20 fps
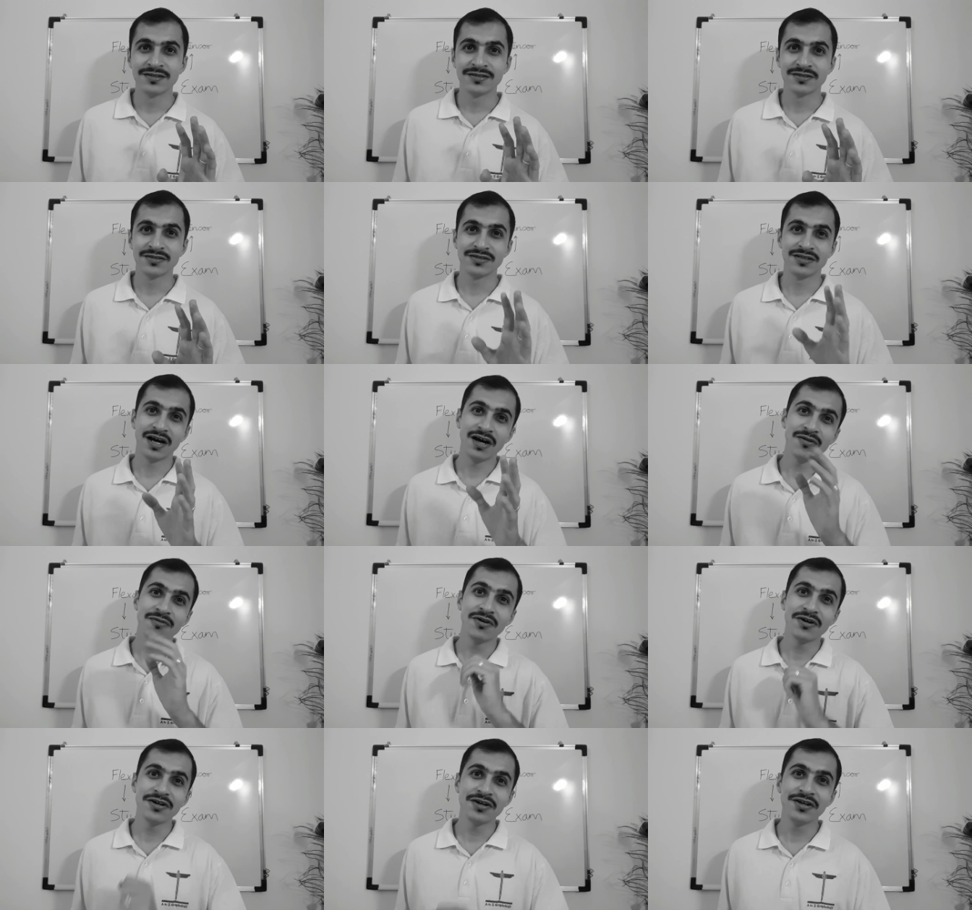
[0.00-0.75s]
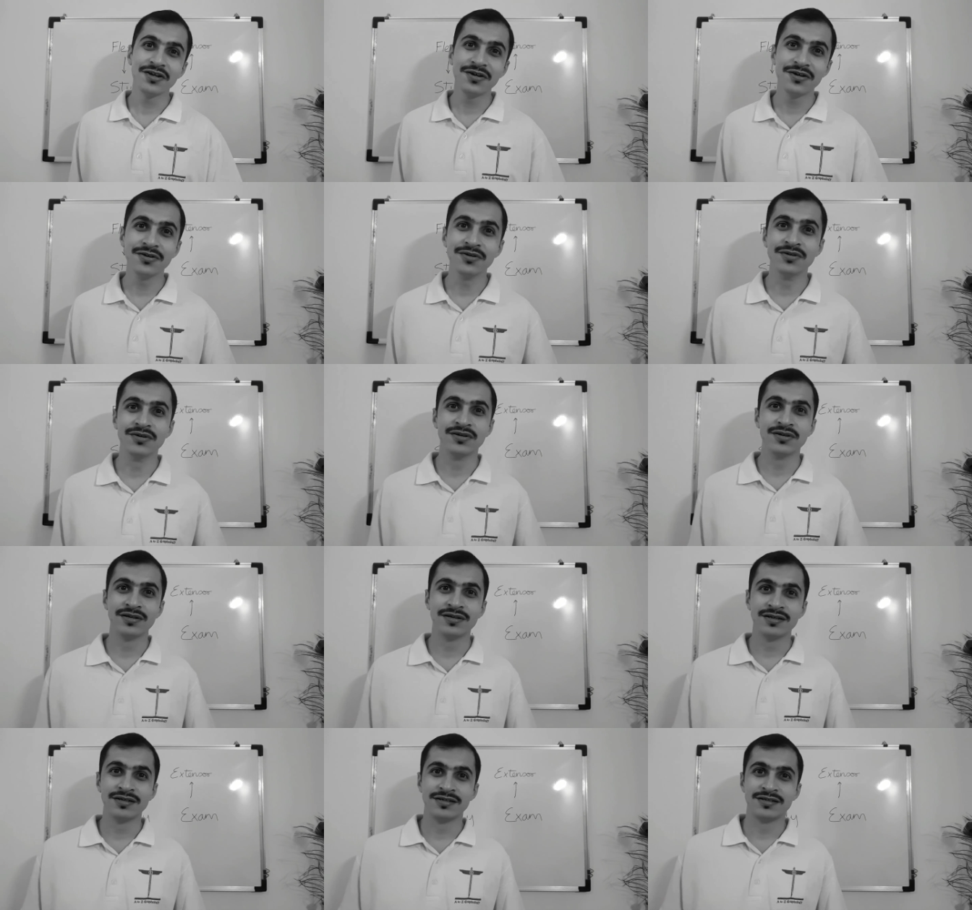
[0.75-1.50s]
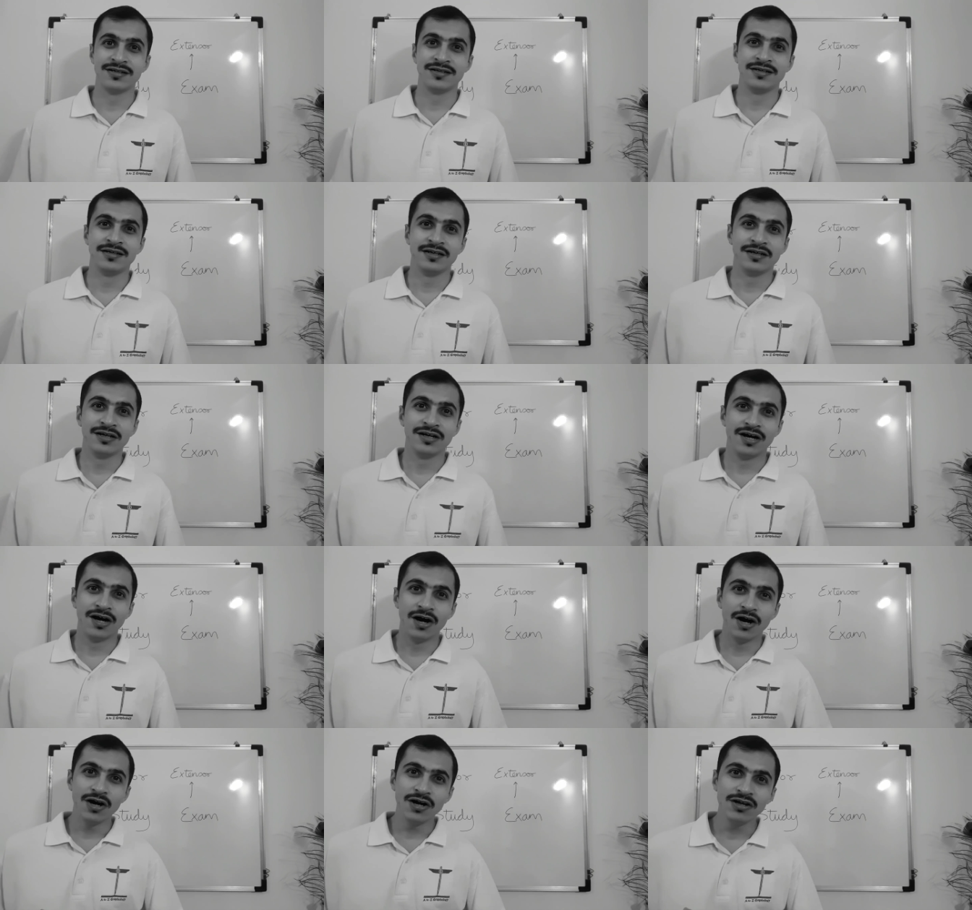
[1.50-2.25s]
So now what do you do?
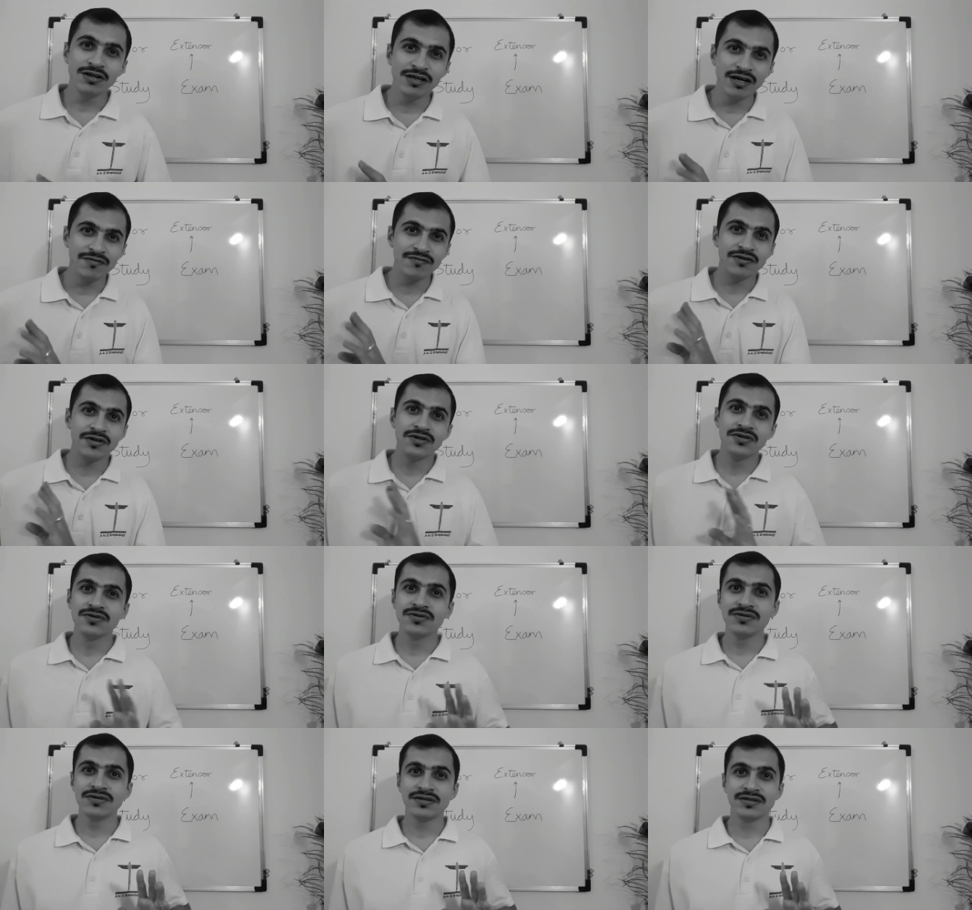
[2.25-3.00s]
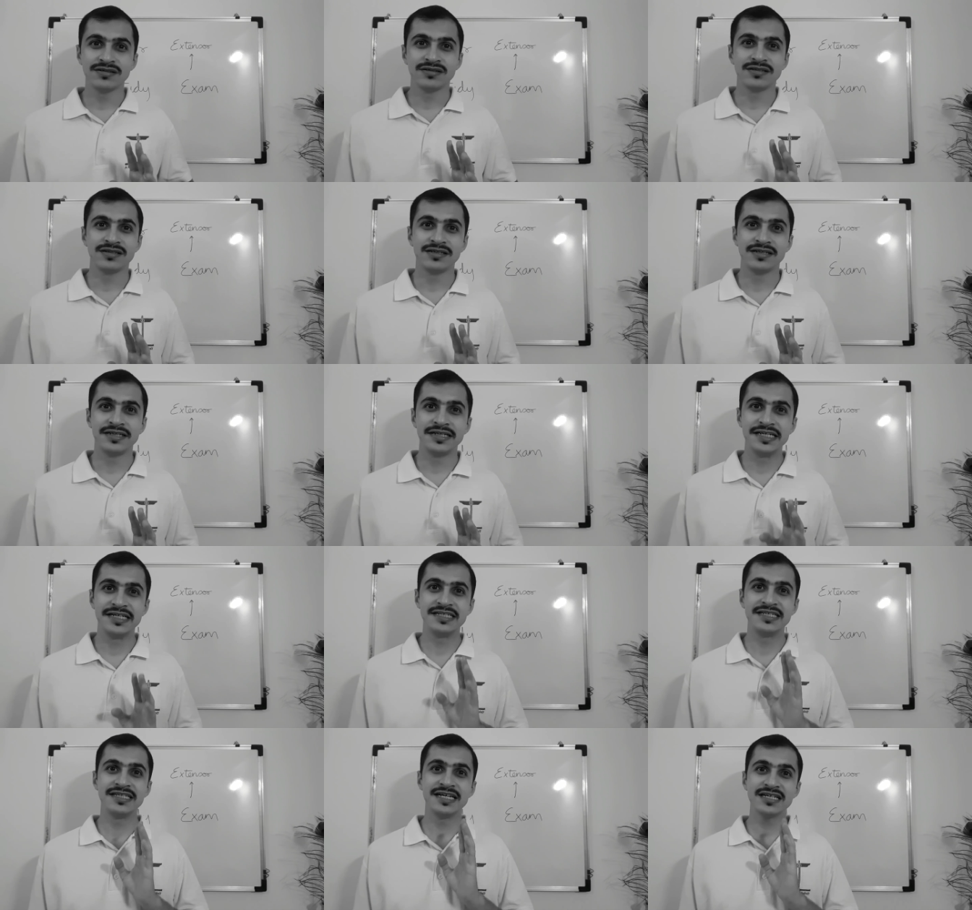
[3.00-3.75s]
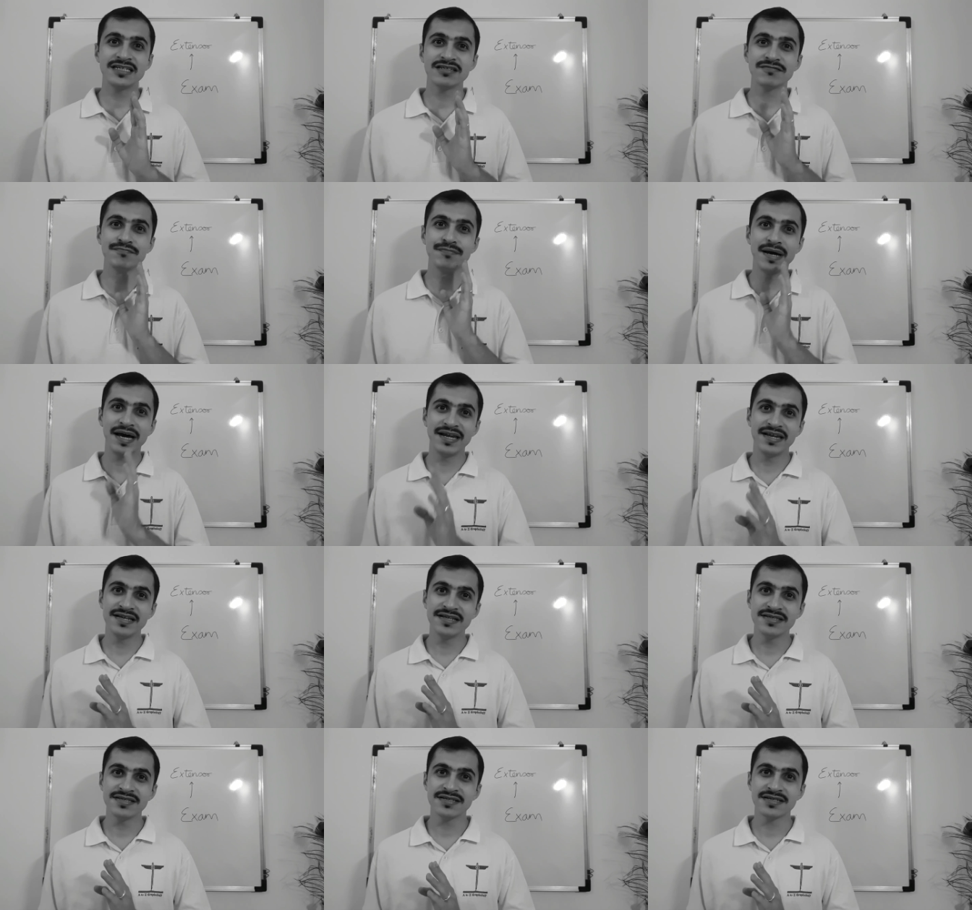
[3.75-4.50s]
All you have to do is just
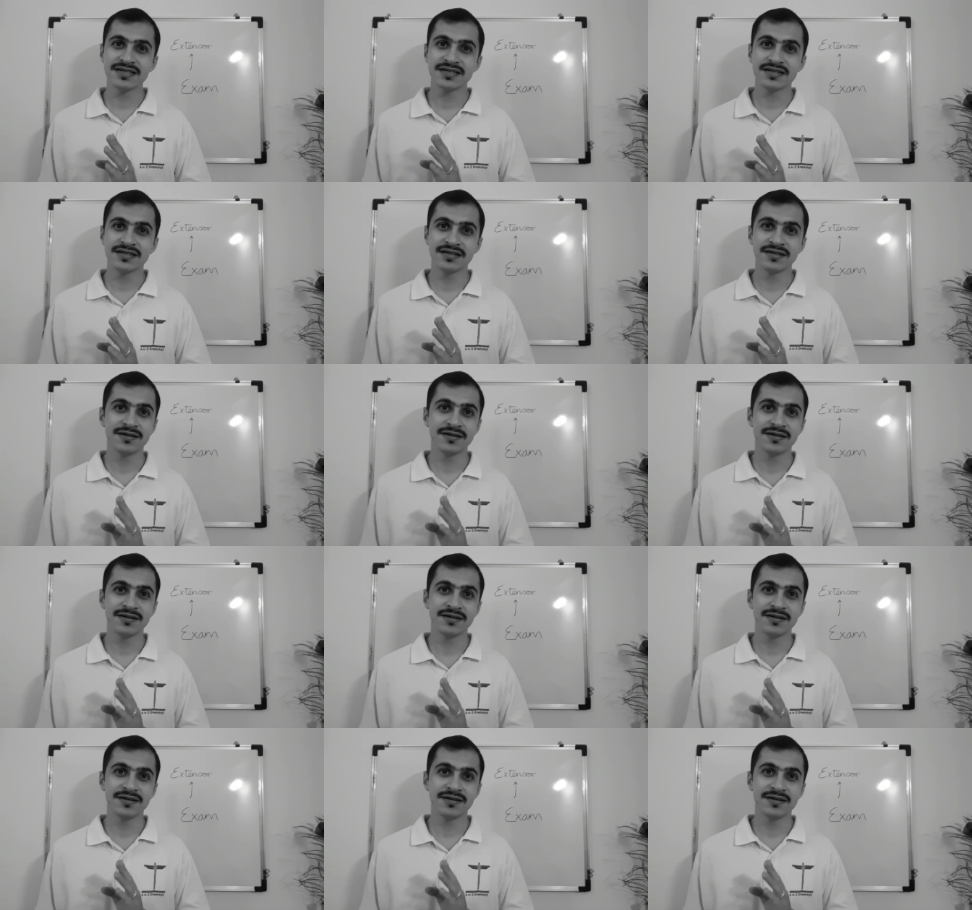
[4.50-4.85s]
balance